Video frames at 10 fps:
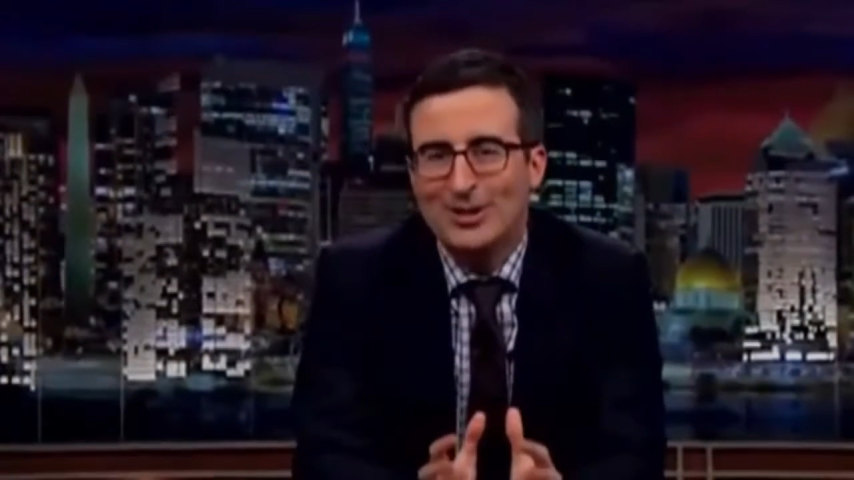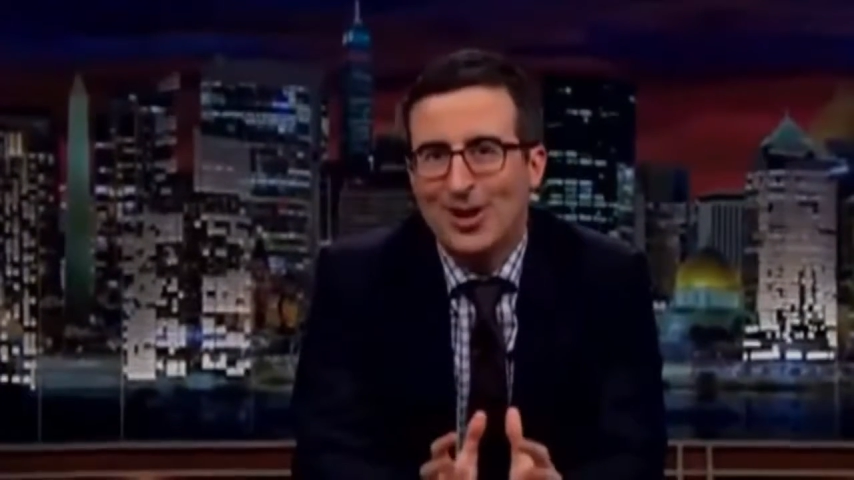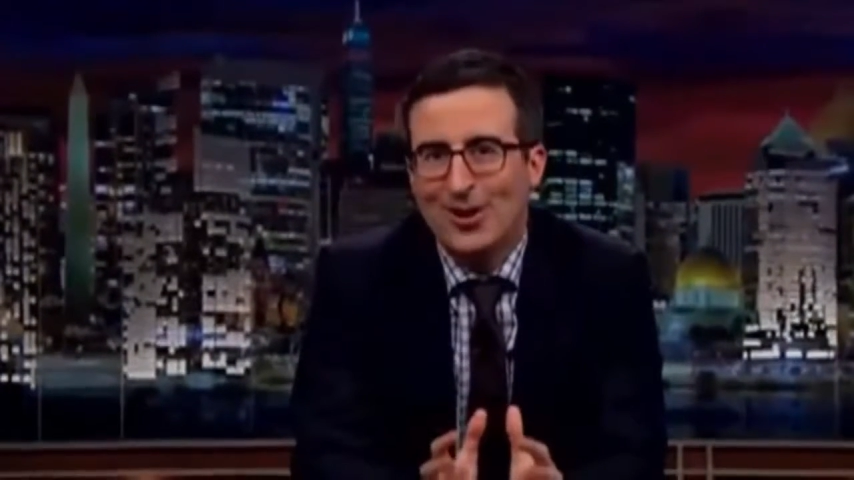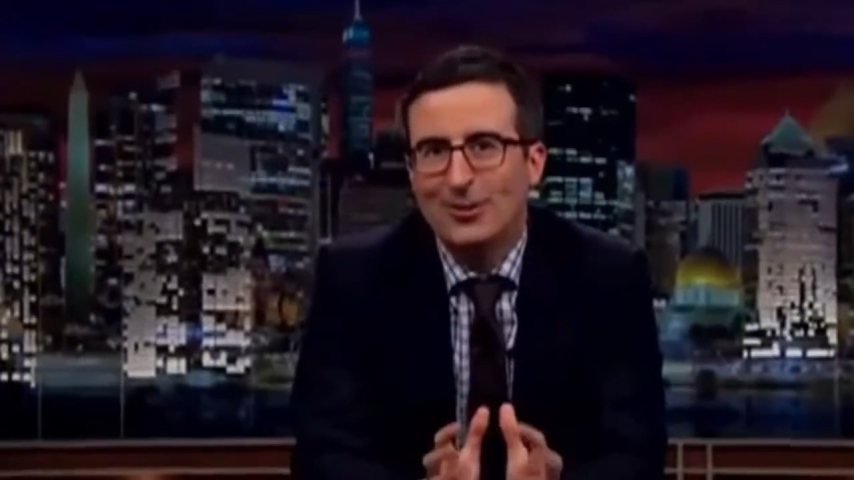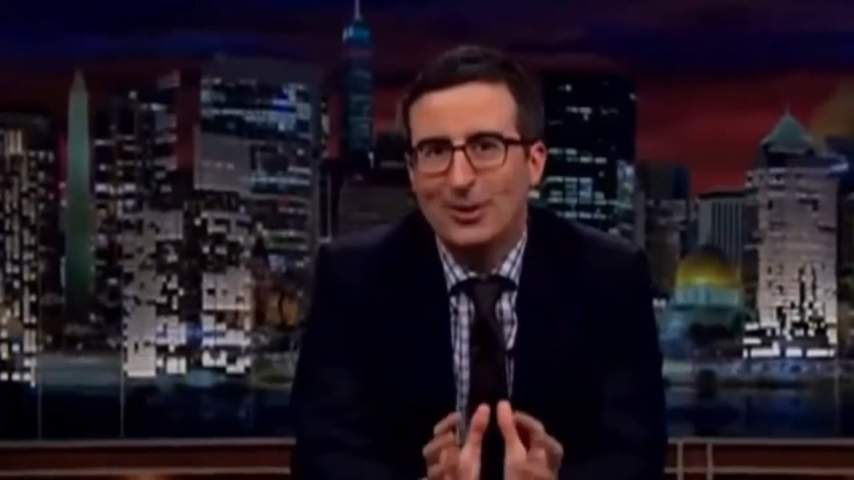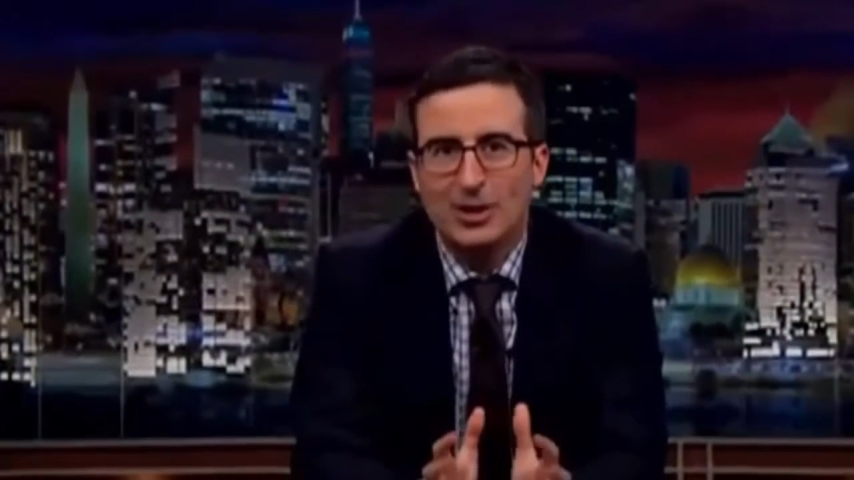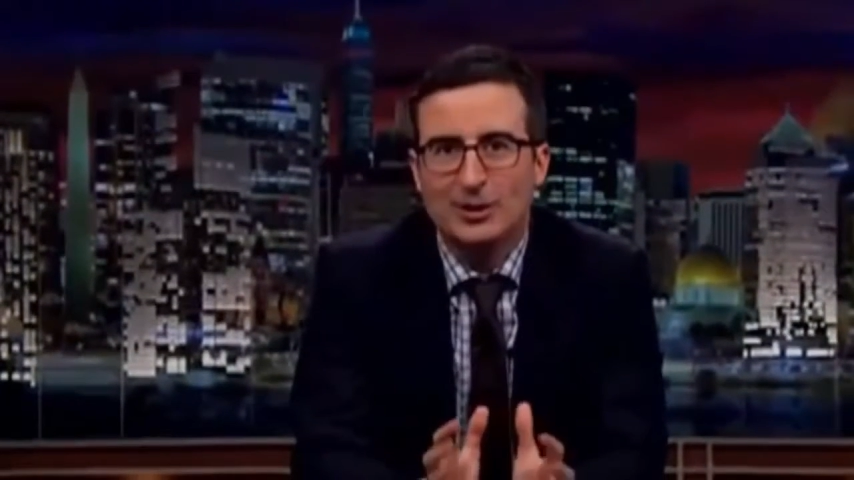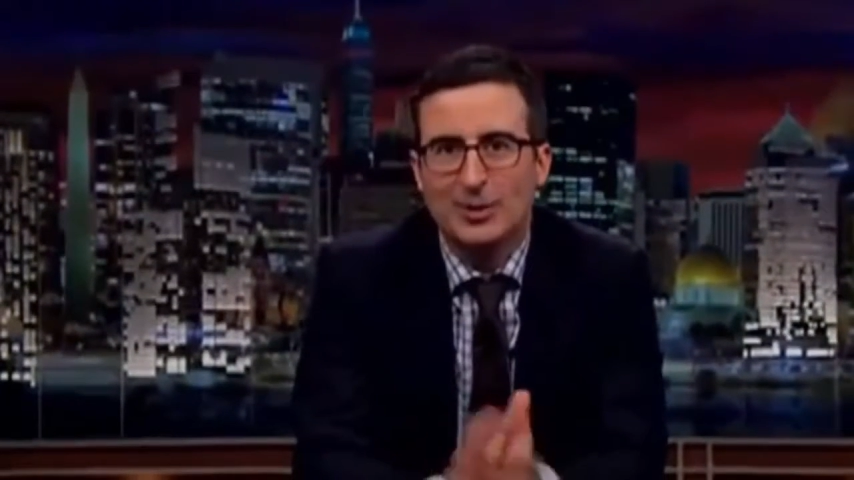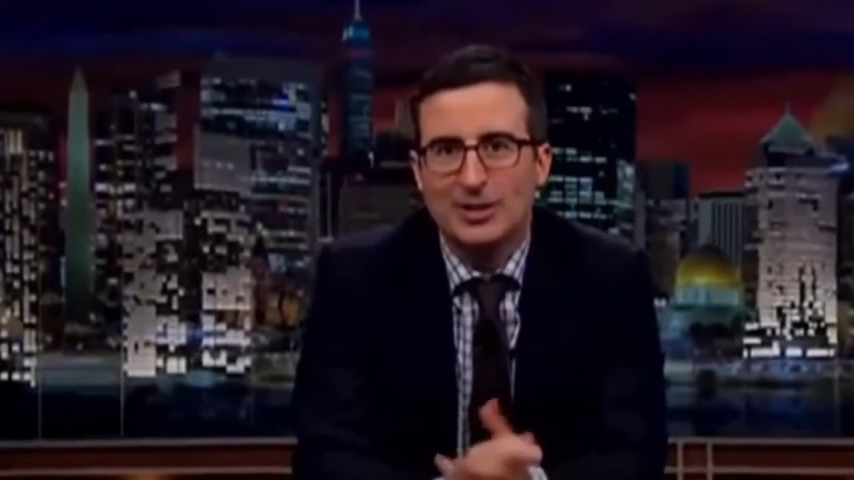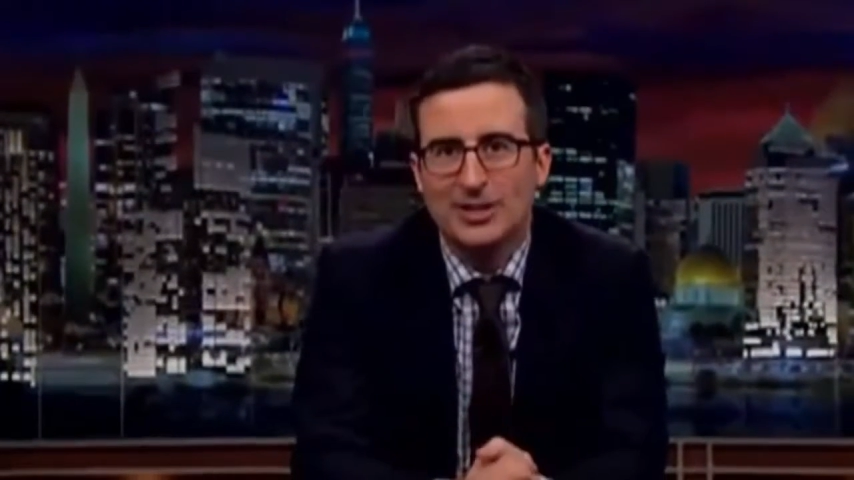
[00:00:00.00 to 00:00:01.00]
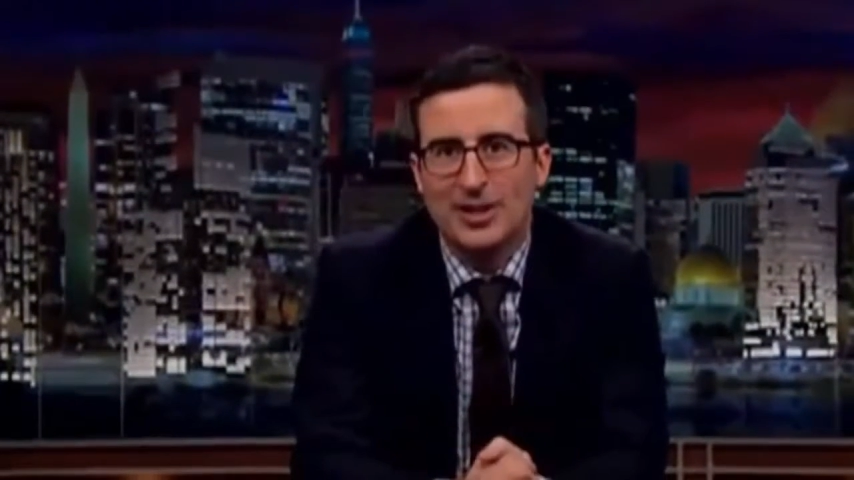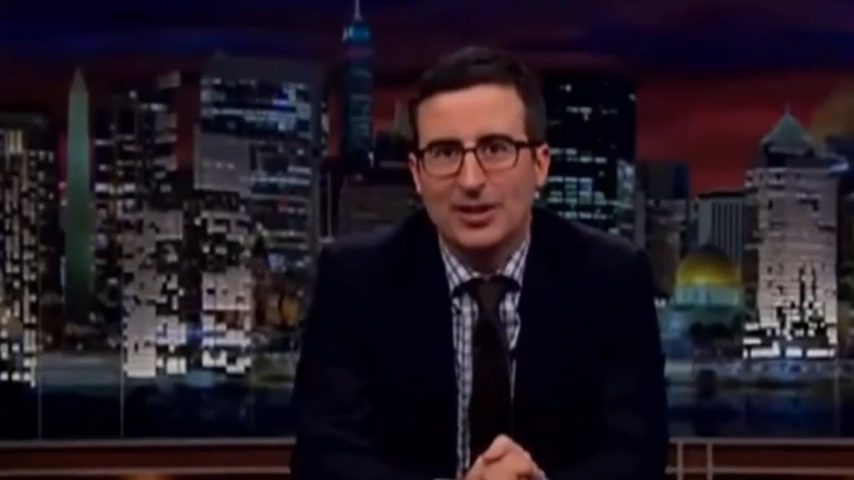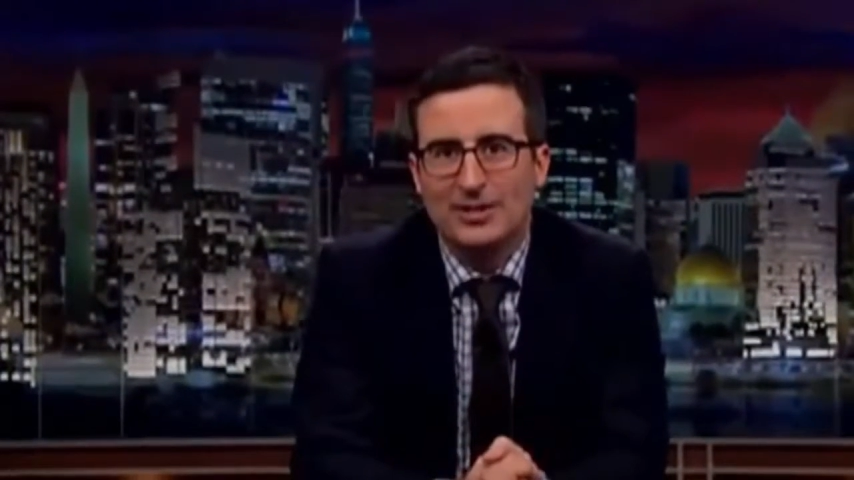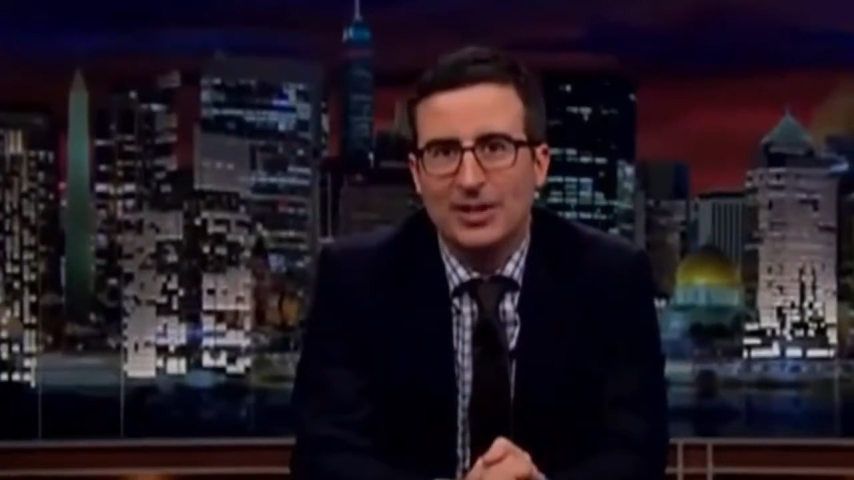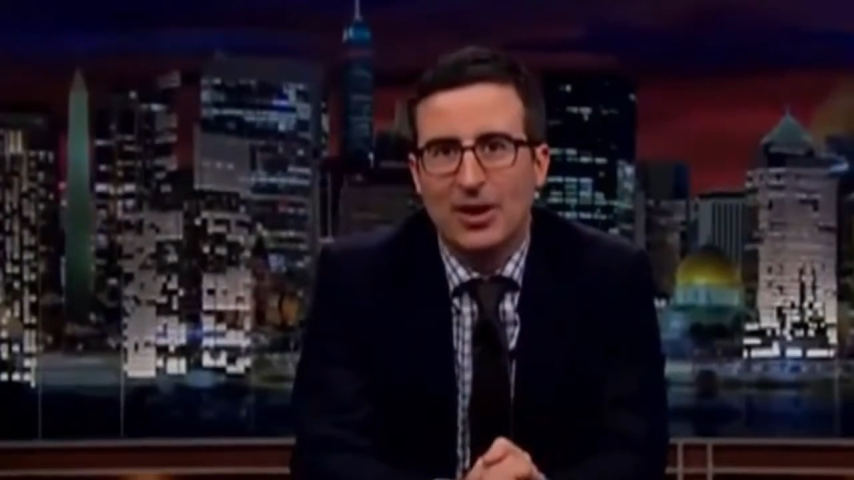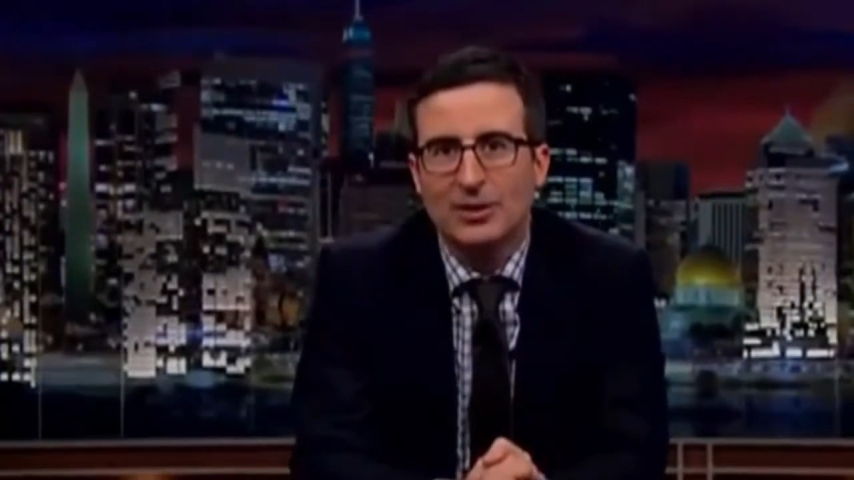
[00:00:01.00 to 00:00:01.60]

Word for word: show last week tonight,